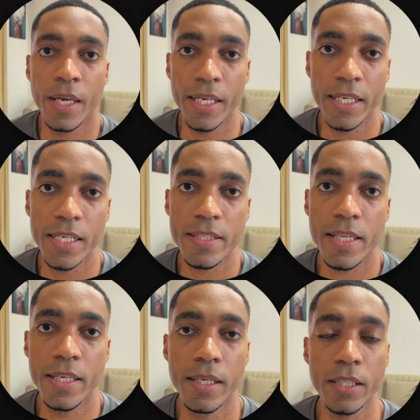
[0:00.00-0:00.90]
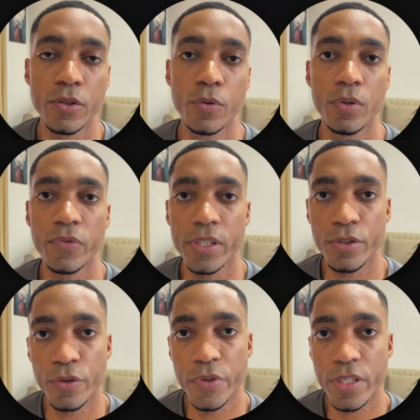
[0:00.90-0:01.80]
Hey guys, the next Coolify
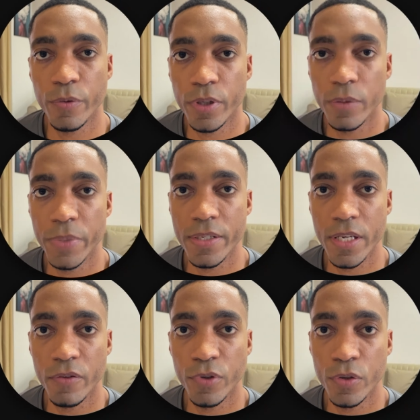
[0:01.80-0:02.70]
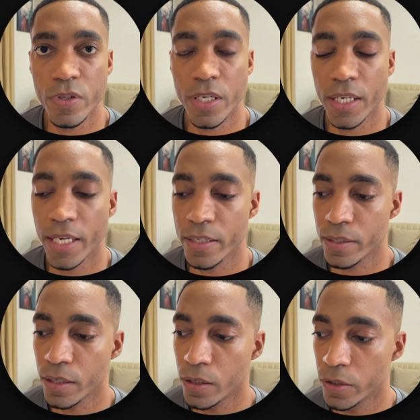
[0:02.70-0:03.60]
service that we're going to be self-hosting is
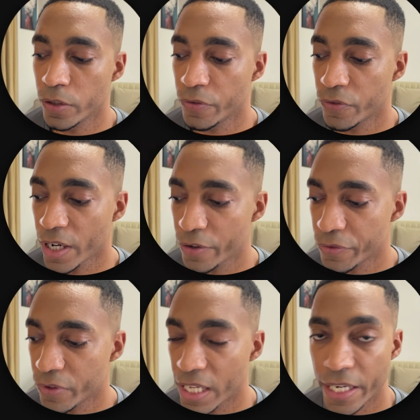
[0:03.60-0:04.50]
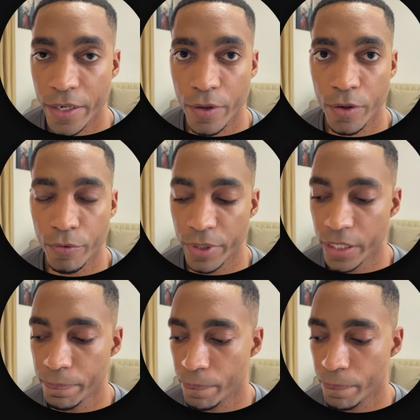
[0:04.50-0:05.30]
called Firefly 3.